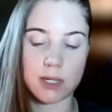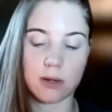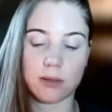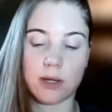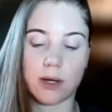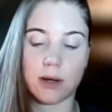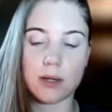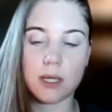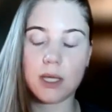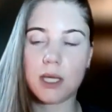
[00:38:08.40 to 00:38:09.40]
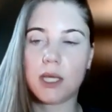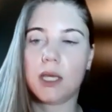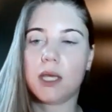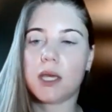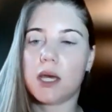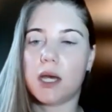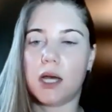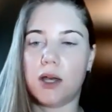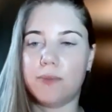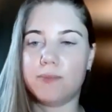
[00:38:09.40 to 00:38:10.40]
earlier.
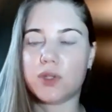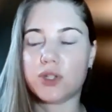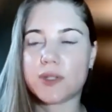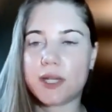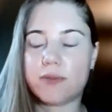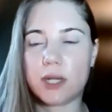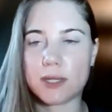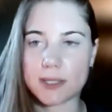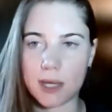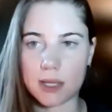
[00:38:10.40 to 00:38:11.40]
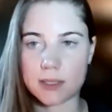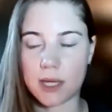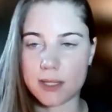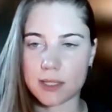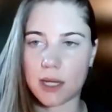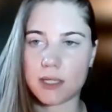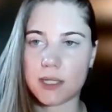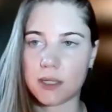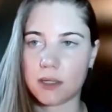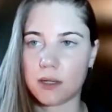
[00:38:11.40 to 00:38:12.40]
So just to give you guys an
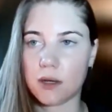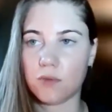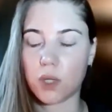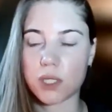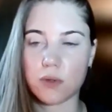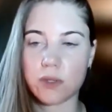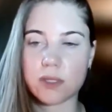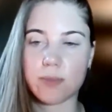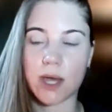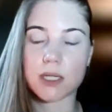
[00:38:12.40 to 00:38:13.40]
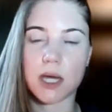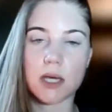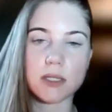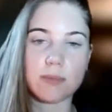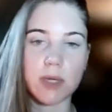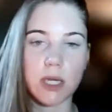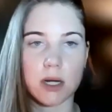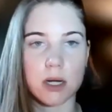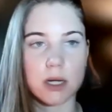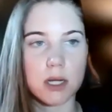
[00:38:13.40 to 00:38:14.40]
idea of what to expect as
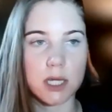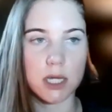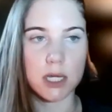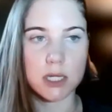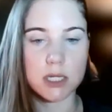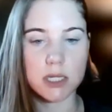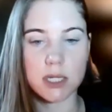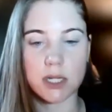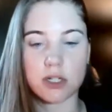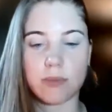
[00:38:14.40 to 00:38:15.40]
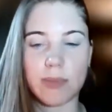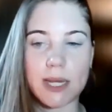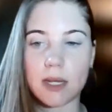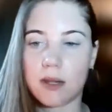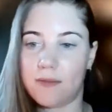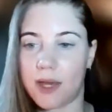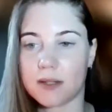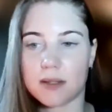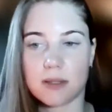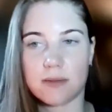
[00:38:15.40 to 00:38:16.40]
beginner and intermediate
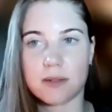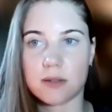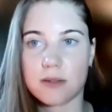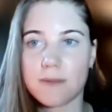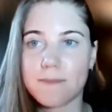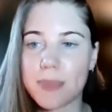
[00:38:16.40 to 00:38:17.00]
advanced lifters.